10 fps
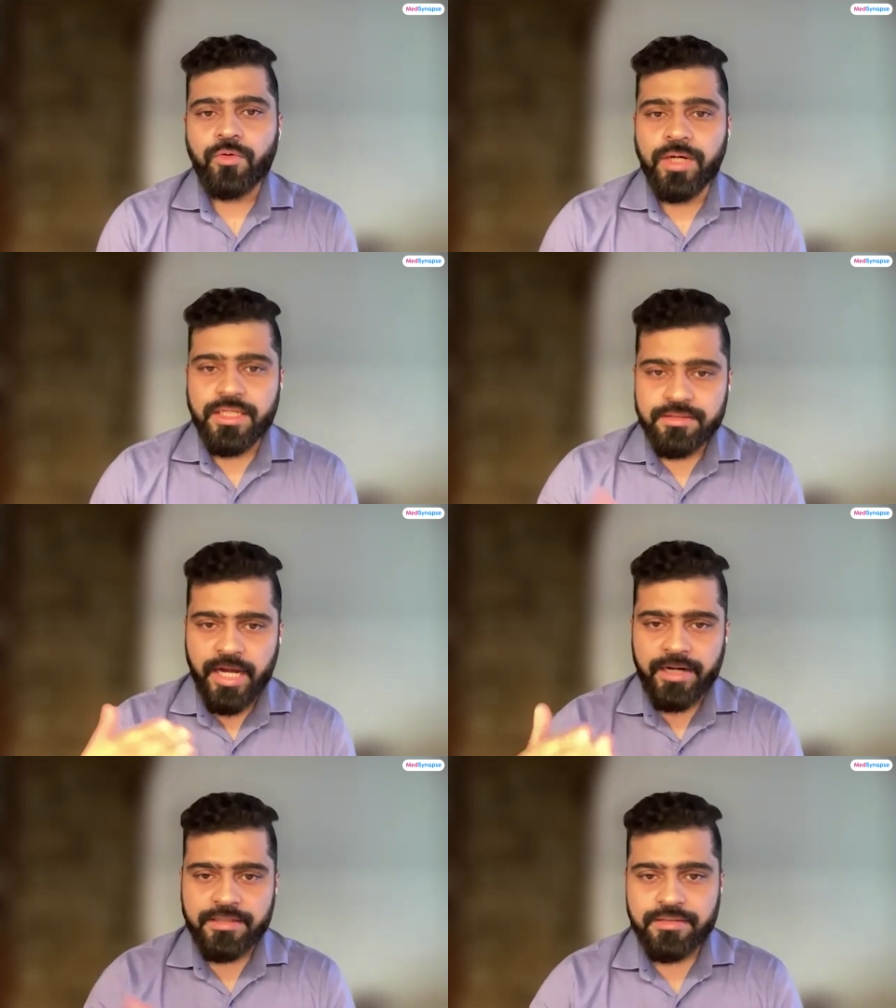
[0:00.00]
Once
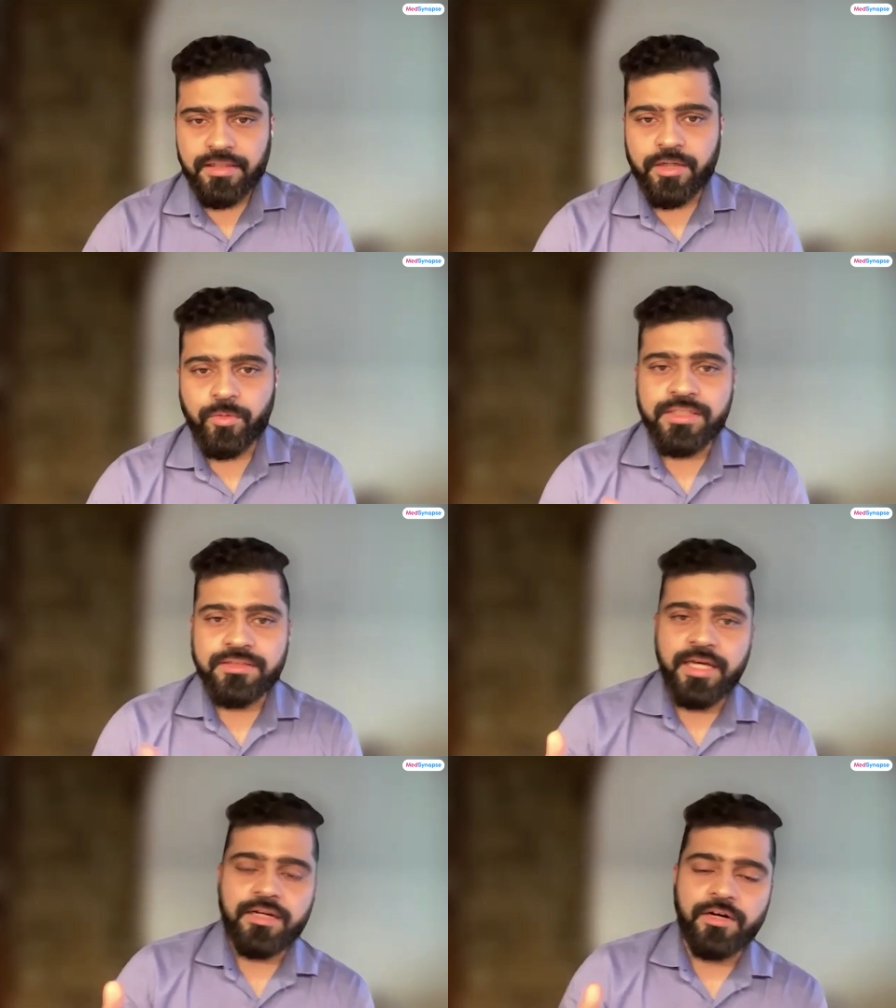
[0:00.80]
that is clear,
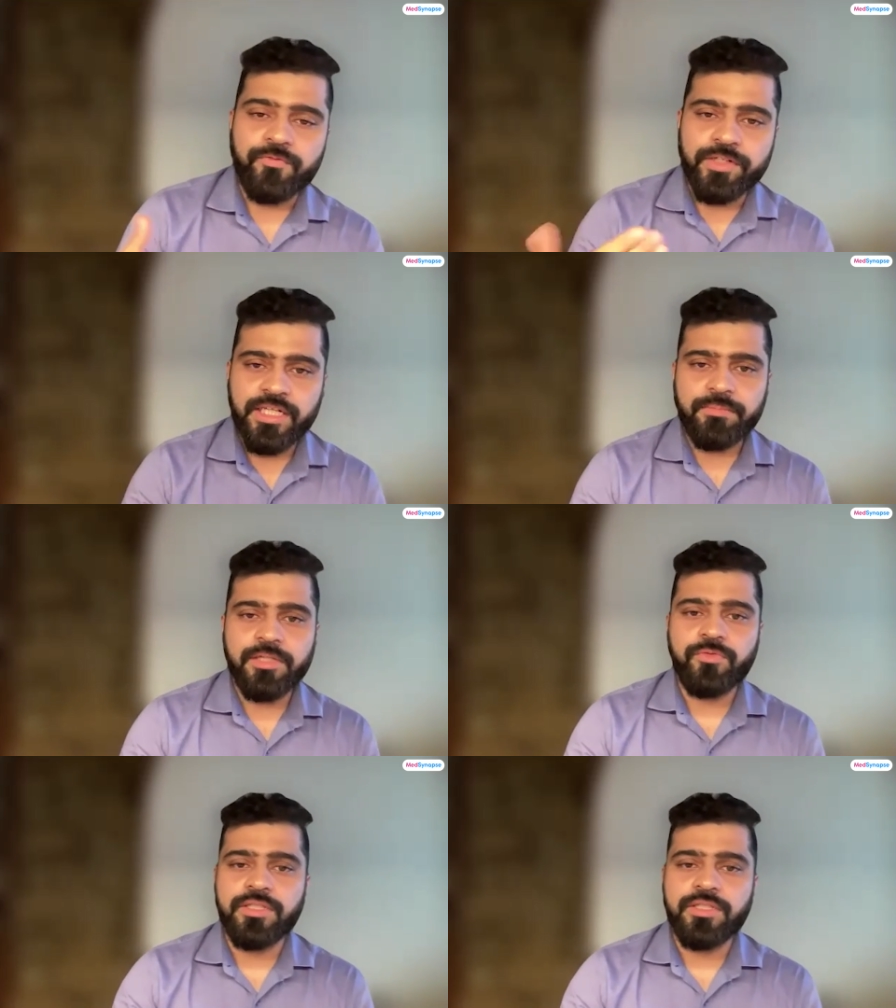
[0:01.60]
once they are comfortable